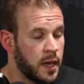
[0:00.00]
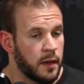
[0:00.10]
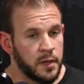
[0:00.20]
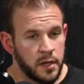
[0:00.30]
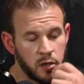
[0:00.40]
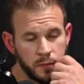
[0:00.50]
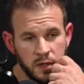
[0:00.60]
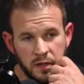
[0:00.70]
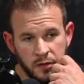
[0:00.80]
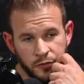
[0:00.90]
Yeah, I mean, it could be
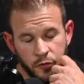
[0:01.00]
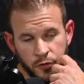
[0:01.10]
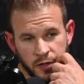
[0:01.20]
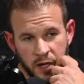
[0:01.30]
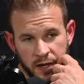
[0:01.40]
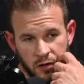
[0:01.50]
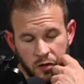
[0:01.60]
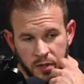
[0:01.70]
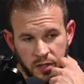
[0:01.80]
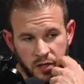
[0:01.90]
they're in denial. I
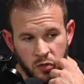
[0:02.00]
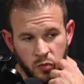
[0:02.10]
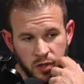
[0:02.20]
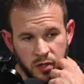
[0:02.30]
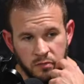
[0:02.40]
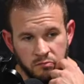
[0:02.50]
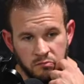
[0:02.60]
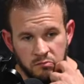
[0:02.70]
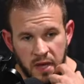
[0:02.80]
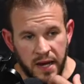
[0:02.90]
mean, they don't want to
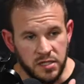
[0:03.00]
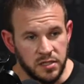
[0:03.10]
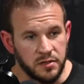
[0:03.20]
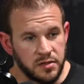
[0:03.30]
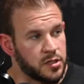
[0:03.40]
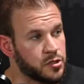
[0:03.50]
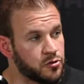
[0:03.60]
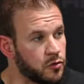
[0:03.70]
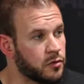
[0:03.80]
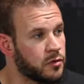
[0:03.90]
actually see the
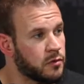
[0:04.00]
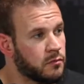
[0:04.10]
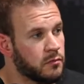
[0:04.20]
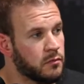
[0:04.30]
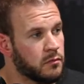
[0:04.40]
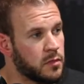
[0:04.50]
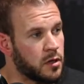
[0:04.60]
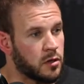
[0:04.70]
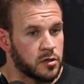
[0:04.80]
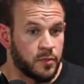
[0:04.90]
truth,
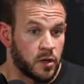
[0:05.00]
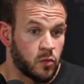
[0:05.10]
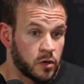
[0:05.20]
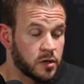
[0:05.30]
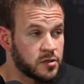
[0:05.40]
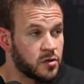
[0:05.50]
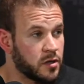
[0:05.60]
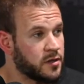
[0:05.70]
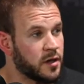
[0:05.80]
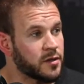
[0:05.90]
because blood work is going to
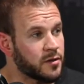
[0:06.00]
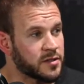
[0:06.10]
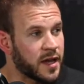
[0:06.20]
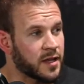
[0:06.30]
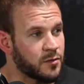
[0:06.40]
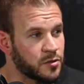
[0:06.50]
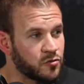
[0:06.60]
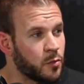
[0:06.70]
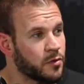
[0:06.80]
tell you exactly what's wrong with